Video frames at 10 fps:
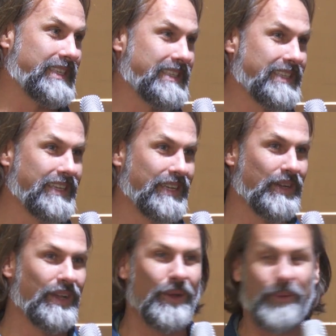us.
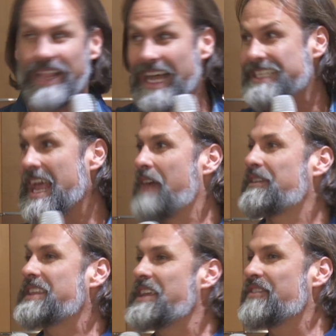We lost
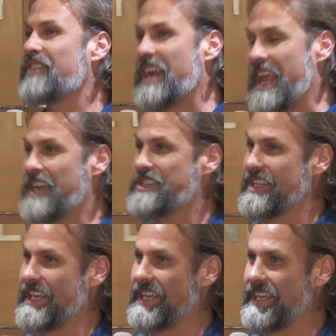everything
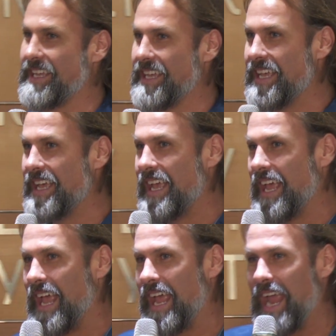financially.
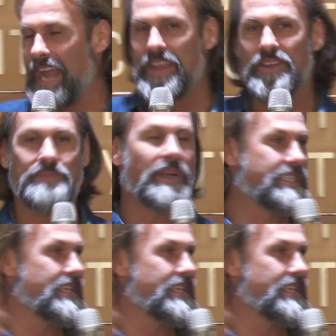And here's my